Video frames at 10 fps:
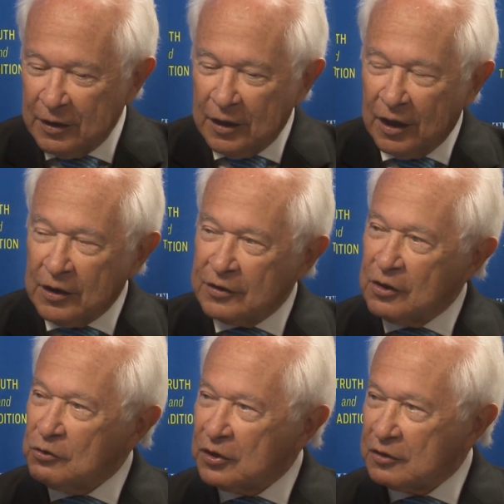And I don't
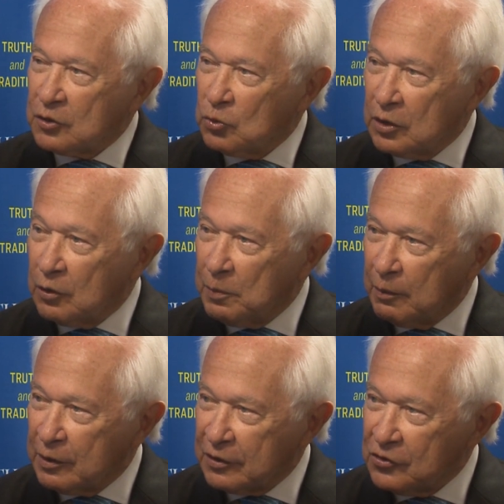think the real
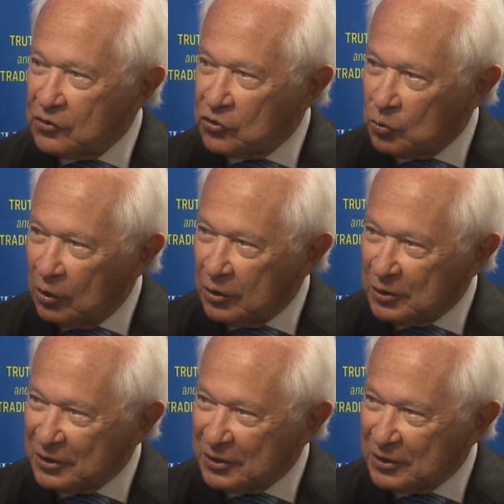Republicans are swallowing